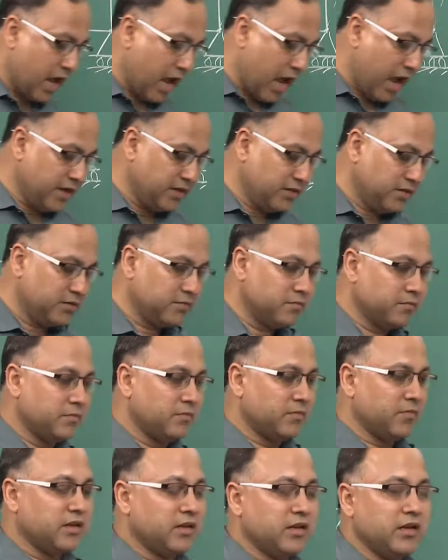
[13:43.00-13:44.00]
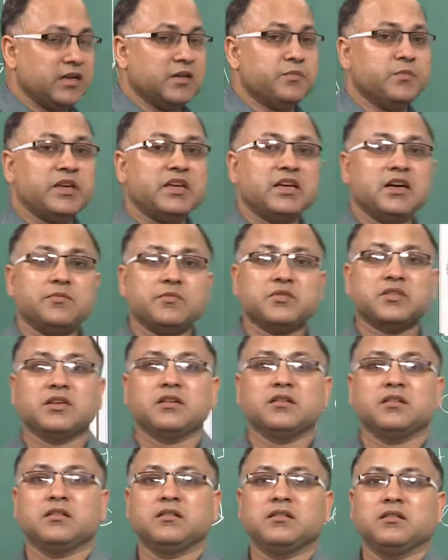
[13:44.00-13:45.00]
and it becomes
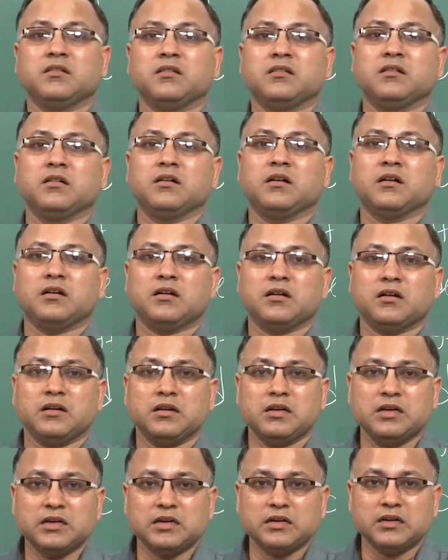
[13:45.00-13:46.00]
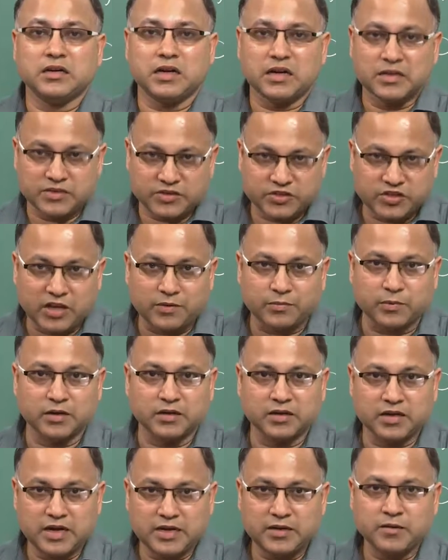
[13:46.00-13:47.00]

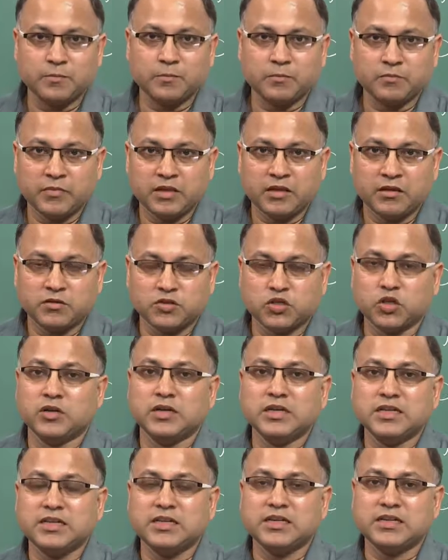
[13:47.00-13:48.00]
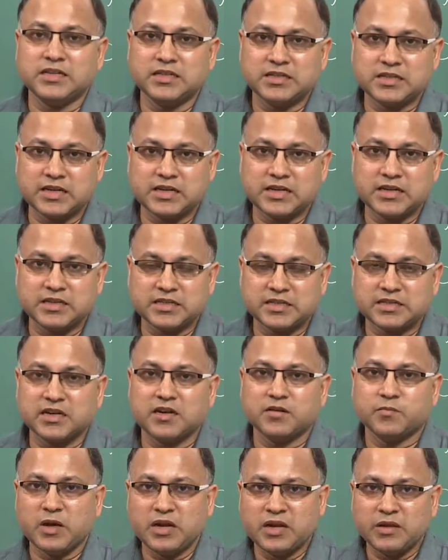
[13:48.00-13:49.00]
unstable, right. So, rigidity is getting
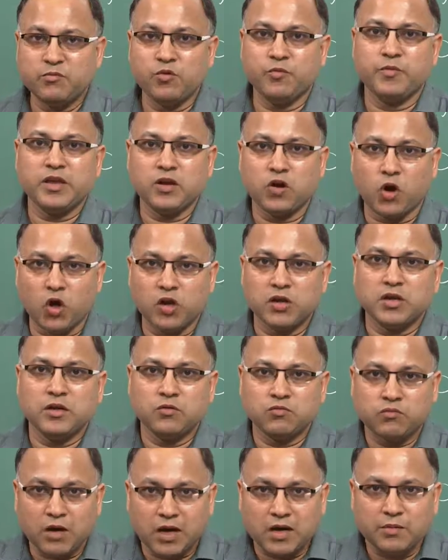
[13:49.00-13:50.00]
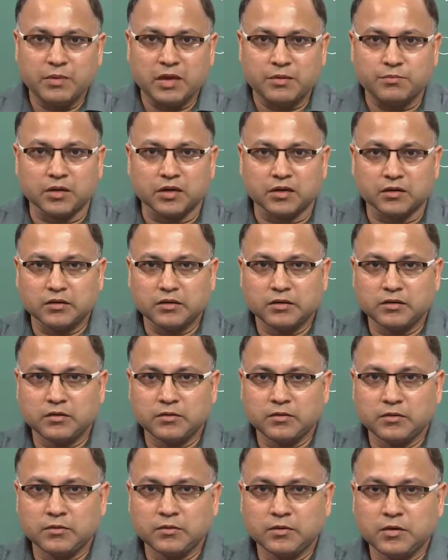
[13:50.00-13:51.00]
disturbed by removing only one member.
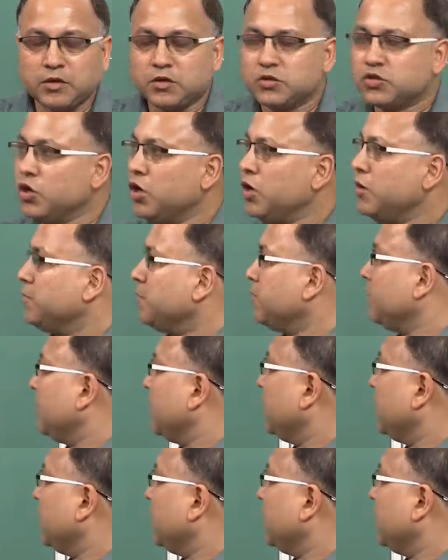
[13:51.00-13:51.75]
So,